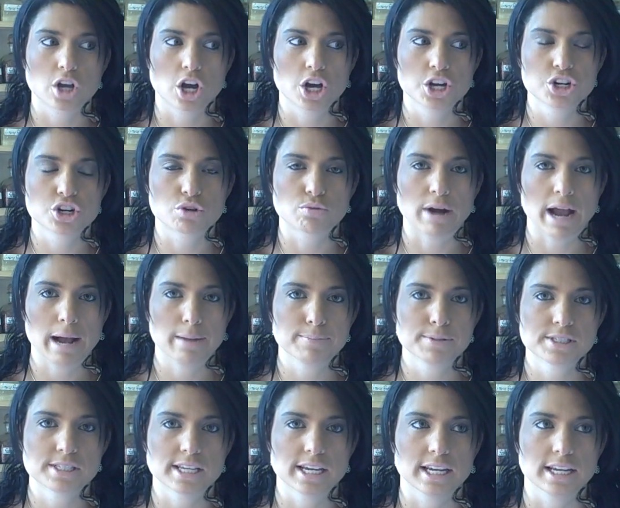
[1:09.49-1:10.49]
under
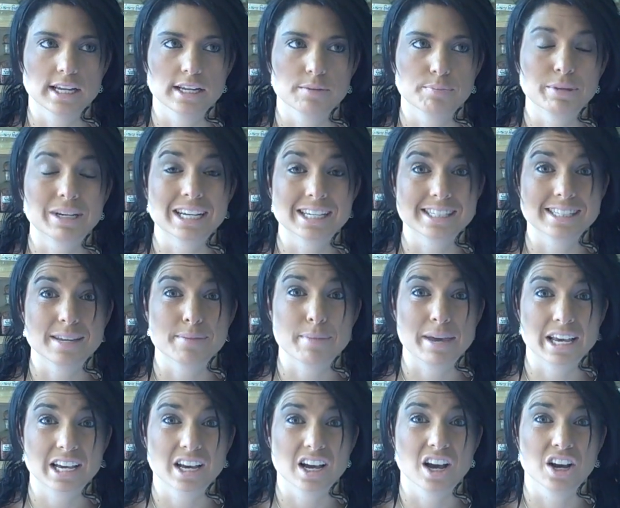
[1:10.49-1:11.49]
wraps, and because they make